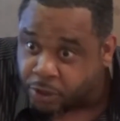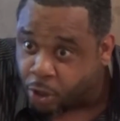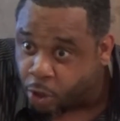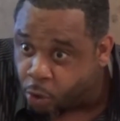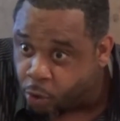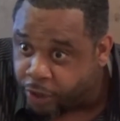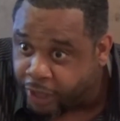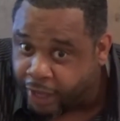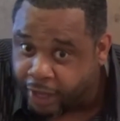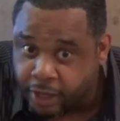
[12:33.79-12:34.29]

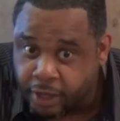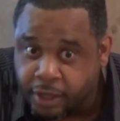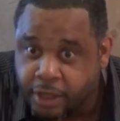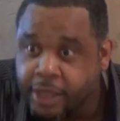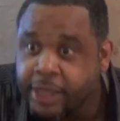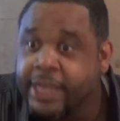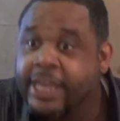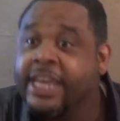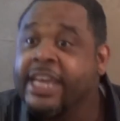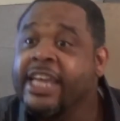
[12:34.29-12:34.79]
Okay,
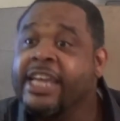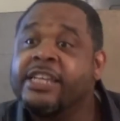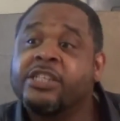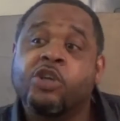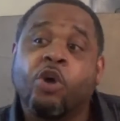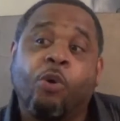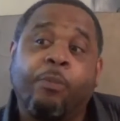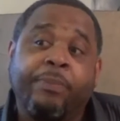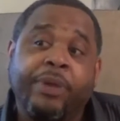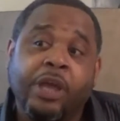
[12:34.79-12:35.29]
it's
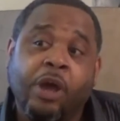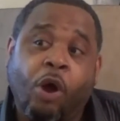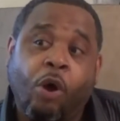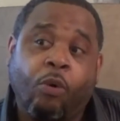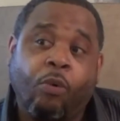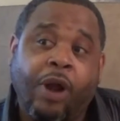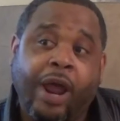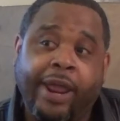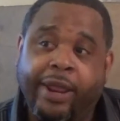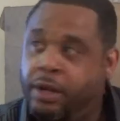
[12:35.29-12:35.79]
going to be
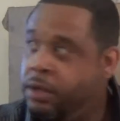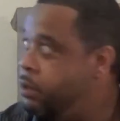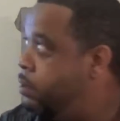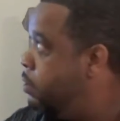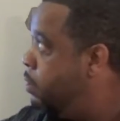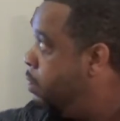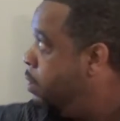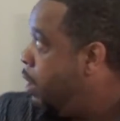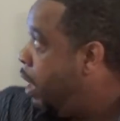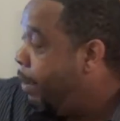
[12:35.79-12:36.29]
all right.
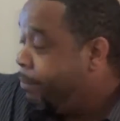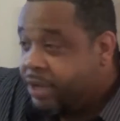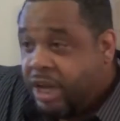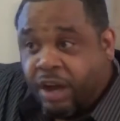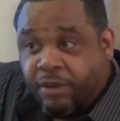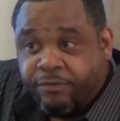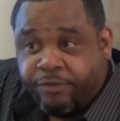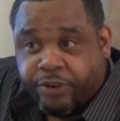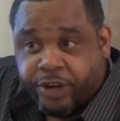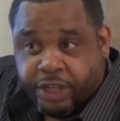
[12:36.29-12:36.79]
I'm
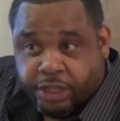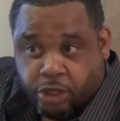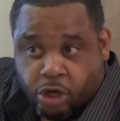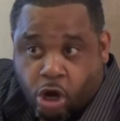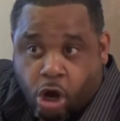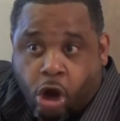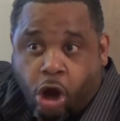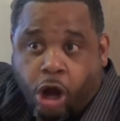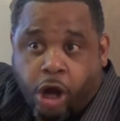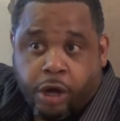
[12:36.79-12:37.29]
comforting your
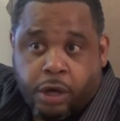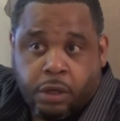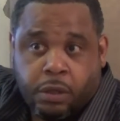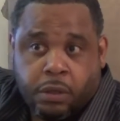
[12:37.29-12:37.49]
heart.